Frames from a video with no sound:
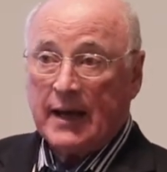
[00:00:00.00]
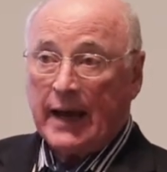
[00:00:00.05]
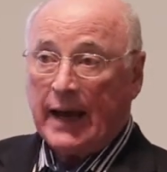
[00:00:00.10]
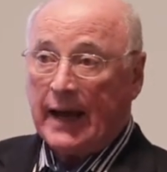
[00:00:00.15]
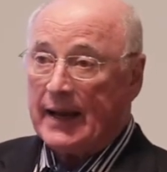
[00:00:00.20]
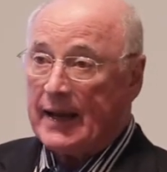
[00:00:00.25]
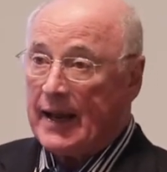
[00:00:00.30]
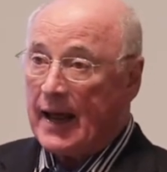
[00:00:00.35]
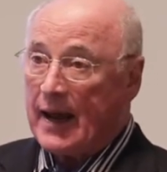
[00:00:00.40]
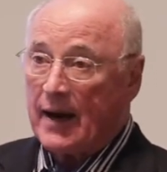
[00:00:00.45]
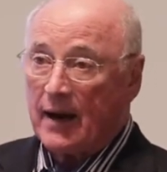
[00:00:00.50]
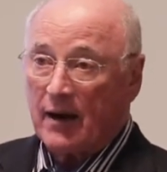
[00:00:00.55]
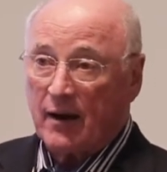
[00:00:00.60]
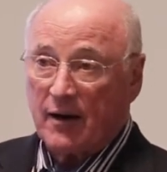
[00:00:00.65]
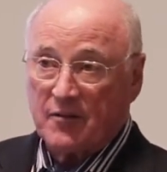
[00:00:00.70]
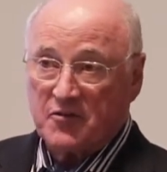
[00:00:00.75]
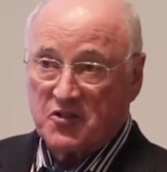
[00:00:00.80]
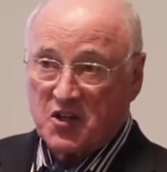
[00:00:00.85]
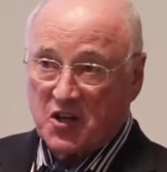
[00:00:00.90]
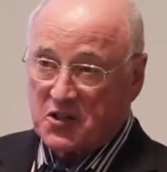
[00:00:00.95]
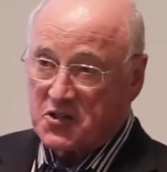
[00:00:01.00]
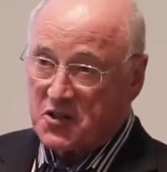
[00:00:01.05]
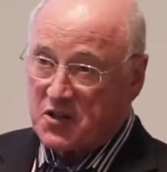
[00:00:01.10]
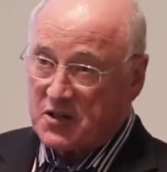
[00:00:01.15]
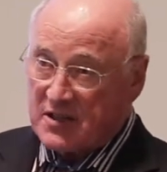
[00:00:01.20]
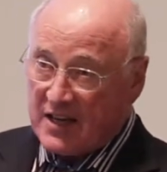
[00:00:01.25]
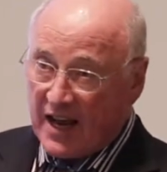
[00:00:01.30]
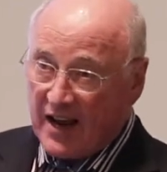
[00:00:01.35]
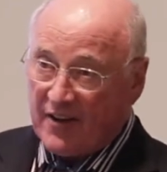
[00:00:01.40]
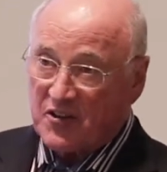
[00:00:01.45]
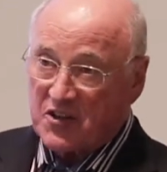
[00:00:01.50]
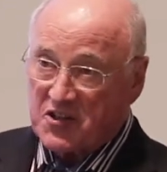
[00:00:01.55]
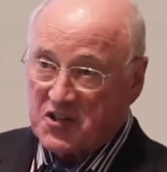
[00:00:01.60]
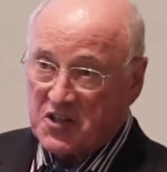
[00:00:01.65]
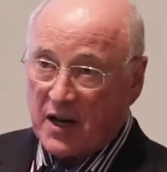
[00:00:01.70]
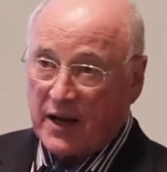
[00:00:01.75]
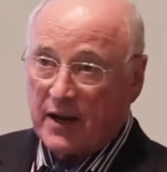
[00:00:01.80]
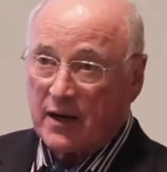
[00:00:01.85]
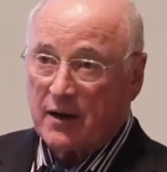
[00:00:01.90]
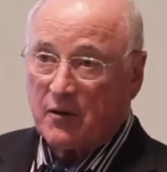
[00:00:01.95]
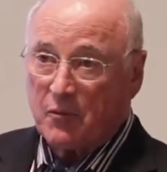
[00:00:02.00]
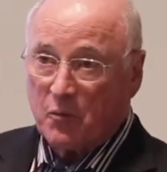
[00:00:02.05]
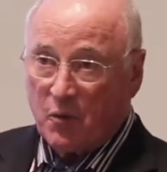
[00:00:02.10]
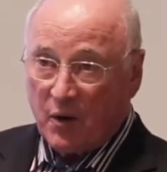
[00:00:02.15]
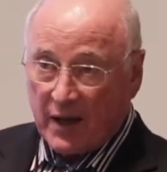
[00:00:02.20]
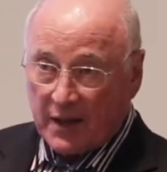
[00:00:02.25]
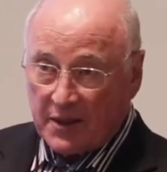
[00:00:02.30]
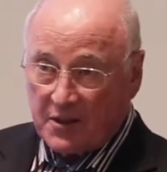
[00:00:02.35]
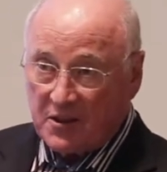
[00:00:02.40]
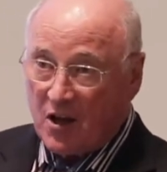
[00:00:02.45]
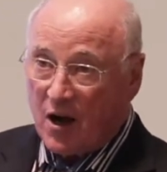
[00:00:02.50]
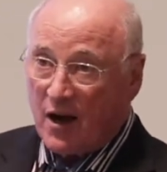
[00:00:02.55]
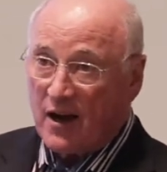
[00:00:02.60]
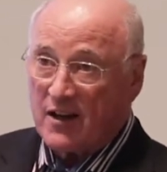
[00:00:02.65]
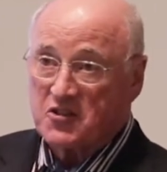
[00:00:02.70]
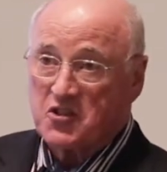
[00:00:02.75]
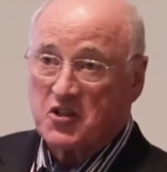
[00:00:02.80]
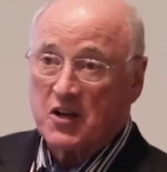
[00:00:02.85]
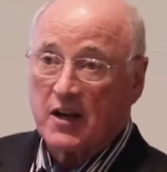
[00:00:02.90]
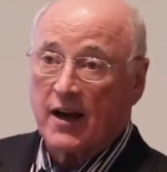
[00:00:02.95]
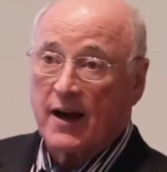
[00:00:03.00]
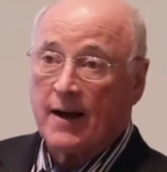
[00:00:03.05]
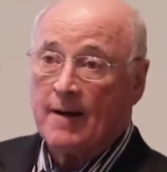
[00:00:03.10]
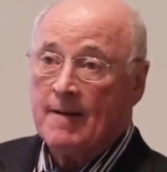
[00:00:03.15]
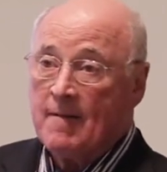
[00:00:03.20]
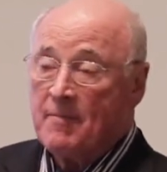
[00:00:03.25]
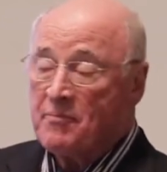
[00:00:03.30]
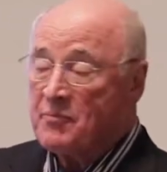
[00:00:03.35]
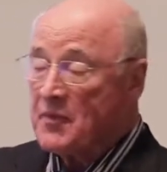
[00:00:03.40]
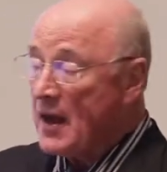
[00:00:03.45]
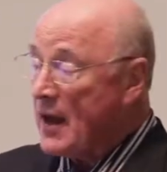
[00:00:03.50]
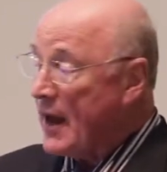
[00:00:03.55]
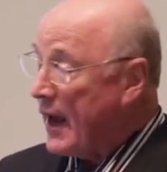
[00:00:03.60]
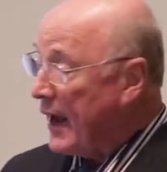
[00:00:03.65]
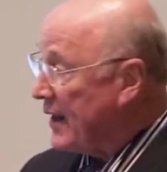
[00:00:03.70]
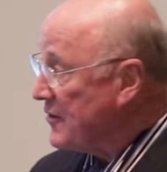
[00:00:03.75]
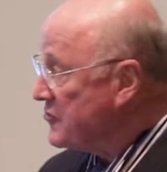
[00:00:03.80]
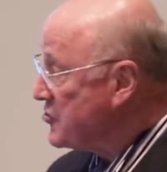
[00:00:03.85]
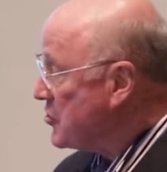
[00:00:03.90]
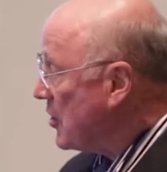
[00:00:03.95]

and they are just devastated with nausea. And